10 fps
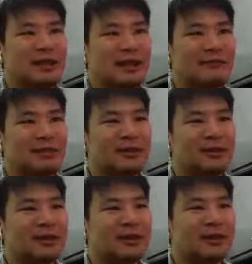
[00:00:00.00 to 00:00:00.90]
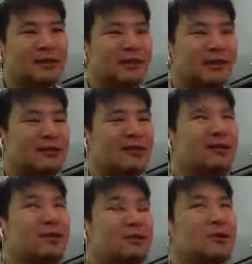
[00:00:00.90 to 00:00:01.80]
renowned as
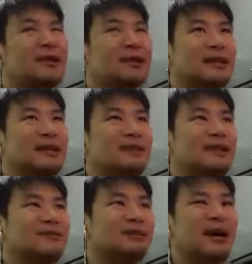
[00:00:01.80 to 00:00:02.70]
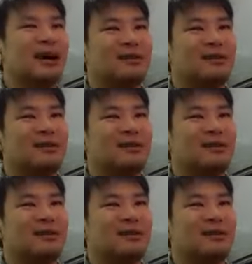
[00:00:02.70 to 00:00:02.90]
known as like the state of the art